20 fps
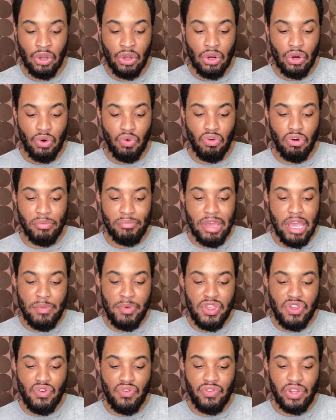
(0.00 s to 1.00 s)
Or
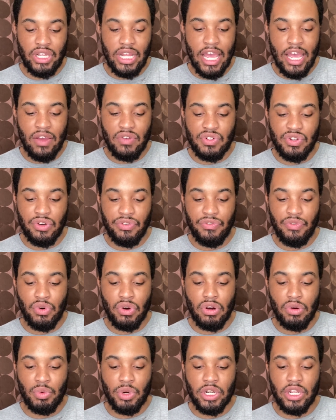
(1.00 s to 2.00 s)
maybe you've allowed your
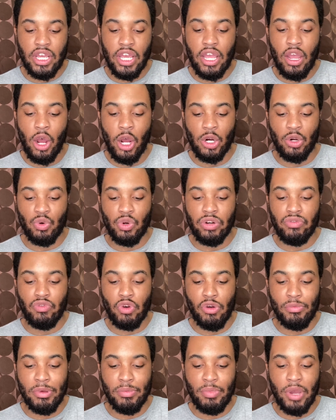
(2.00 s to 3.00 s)
401k
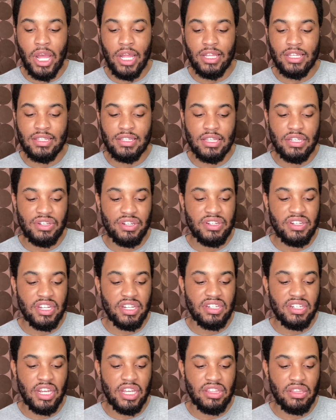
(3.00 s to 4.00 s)
auto-enrollment policy to
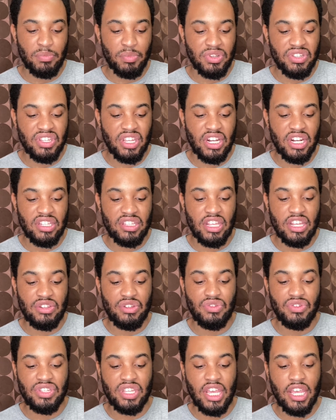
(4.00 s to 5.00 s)
dictate the percentage
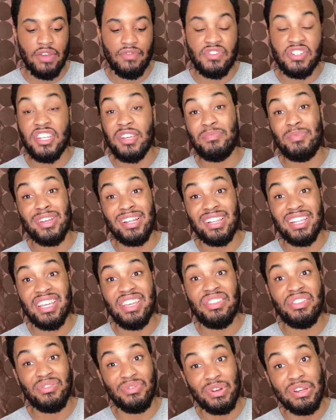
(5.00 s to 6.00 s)
that you save,
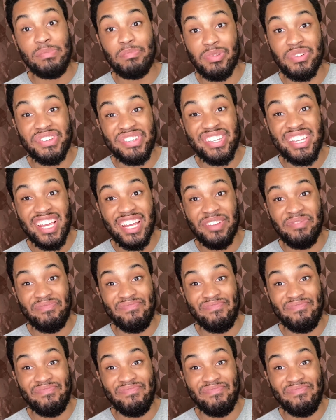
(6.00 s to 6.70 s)
typically 3%,